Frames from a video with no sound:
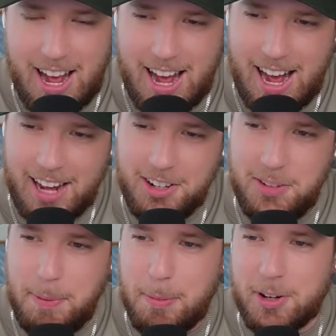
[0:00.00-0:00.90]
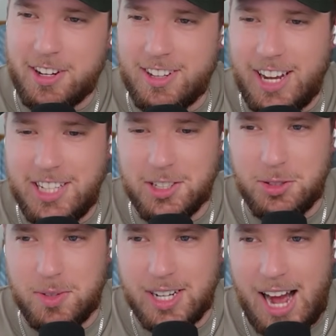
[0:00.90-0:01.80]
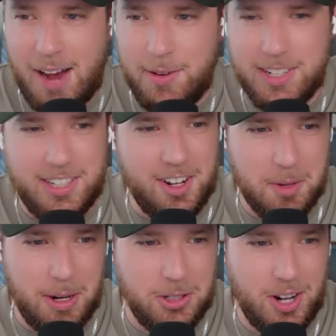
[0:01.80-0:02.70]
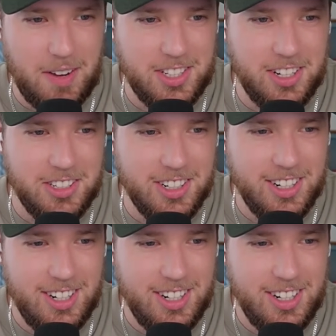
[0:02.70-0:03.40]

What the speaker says: I don't know if people are going to like this one. I want to talk about Travis Hunter.